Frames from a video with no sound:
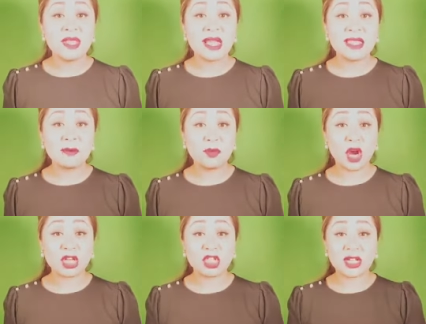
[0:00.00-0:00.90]
and then
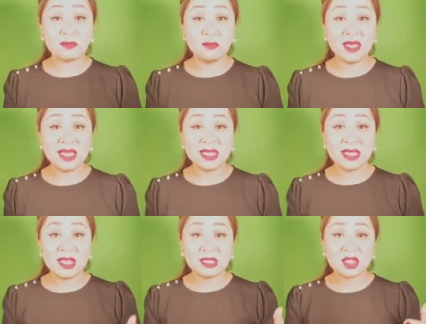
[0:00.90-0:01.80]
project
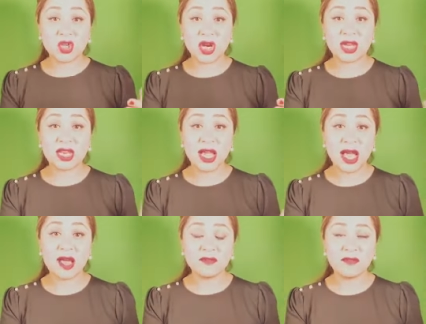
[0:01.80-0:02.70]
B started
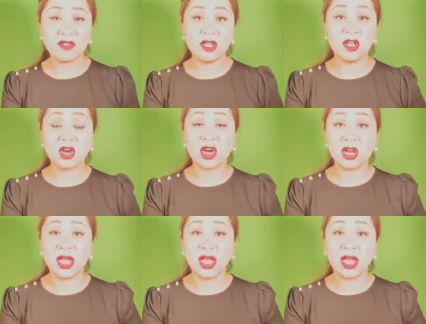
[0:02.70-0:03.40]
half of the year